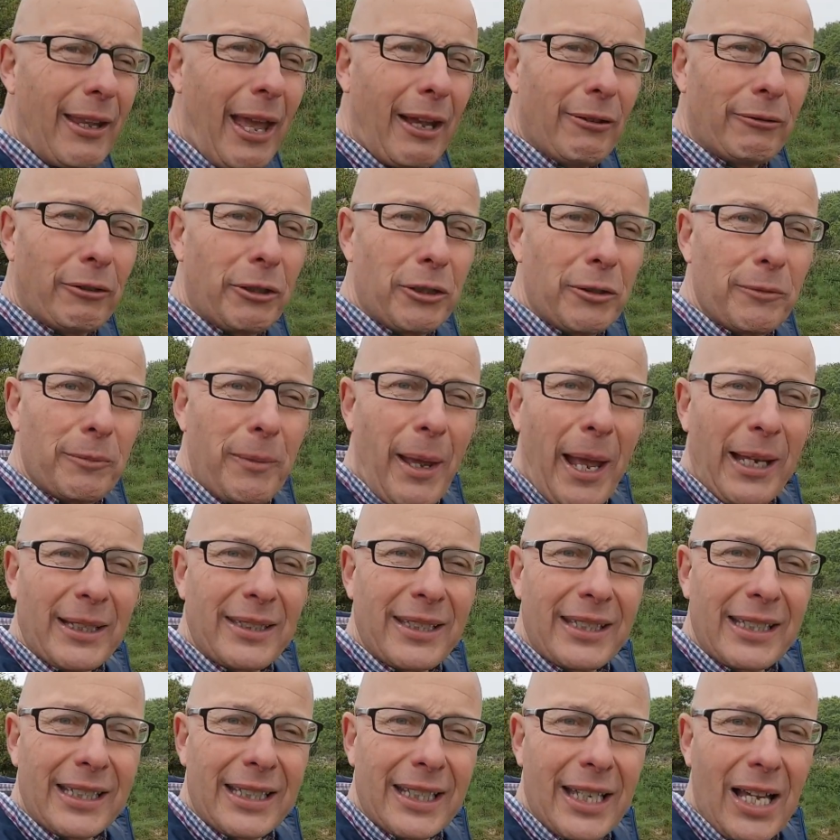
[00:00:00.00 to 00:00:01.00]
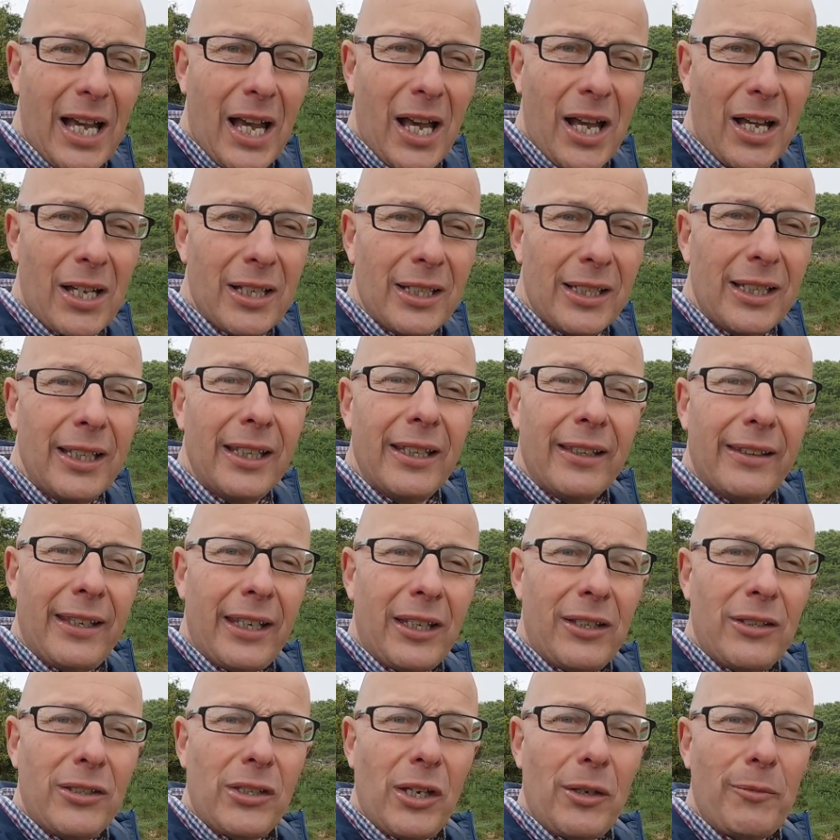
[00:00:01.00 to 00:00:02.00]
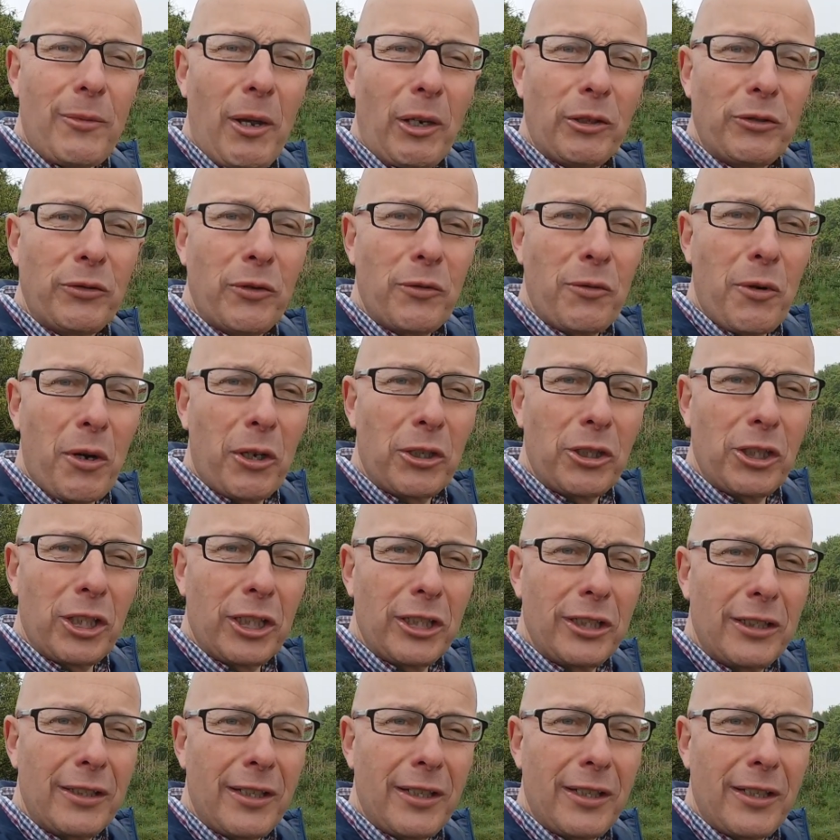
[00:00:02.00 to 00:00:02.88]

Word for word: that route back to the car. Thank you so much for watching.